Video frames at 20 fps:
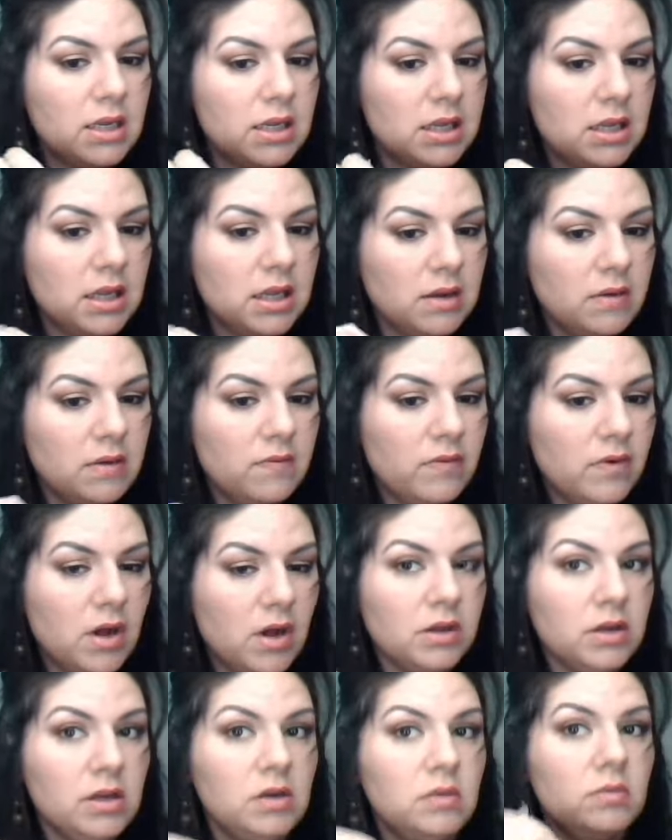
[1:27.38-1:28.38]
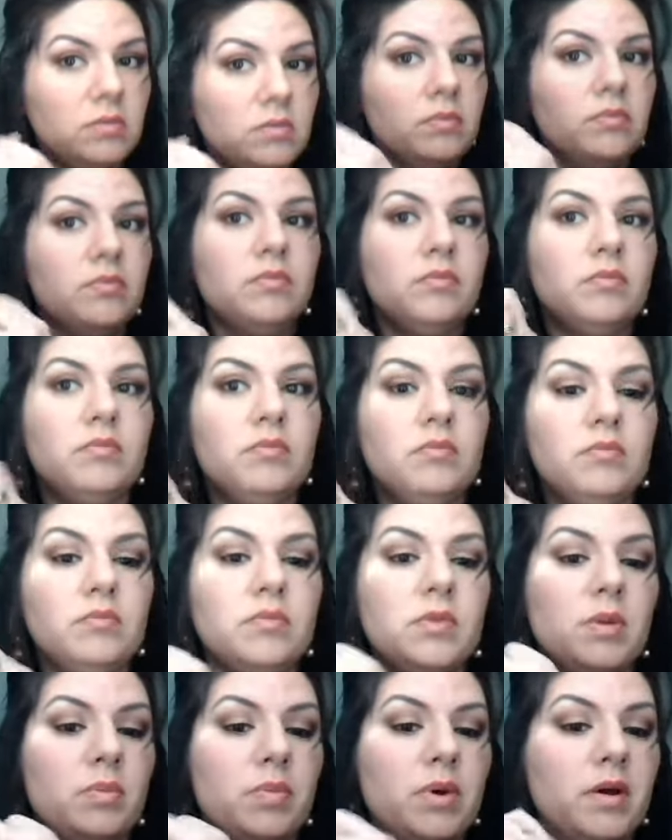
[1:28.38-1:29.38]
the volume
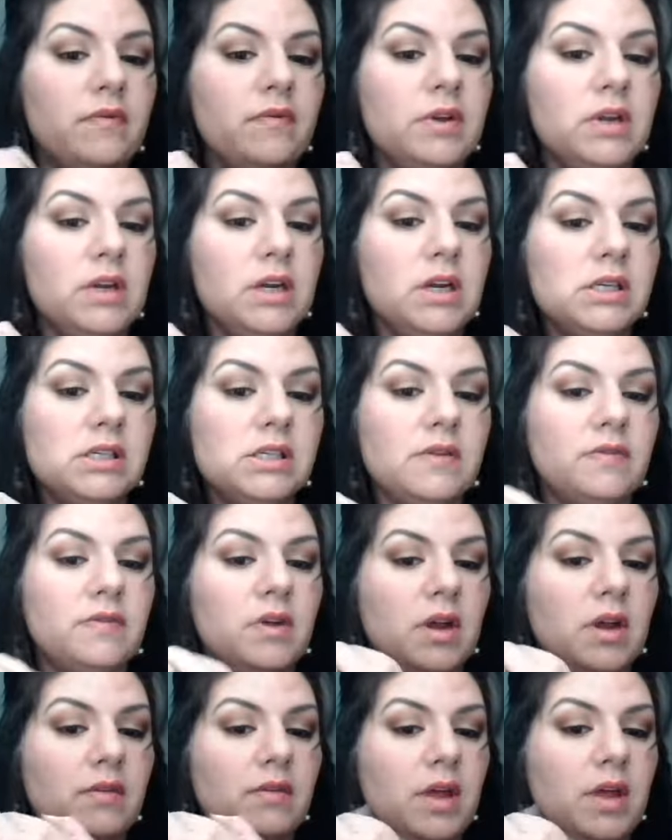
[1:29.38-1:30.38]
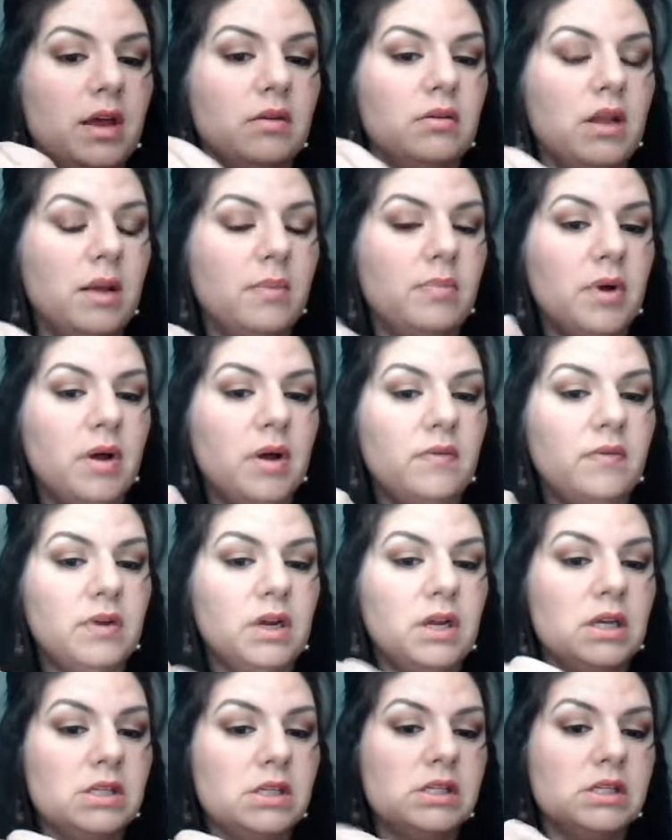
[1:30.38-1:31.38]
the puffiness, if you have that, that
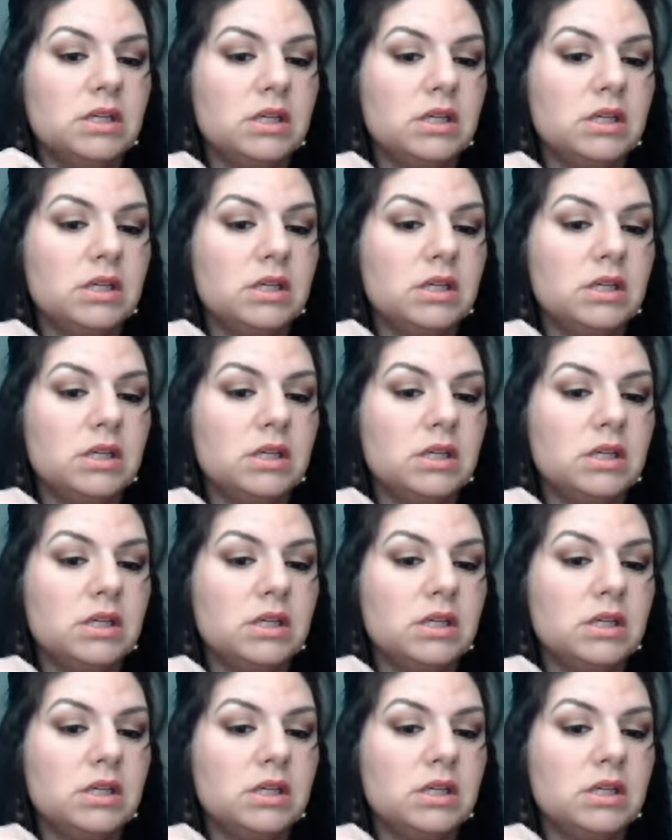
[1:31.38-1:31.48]
puffiness.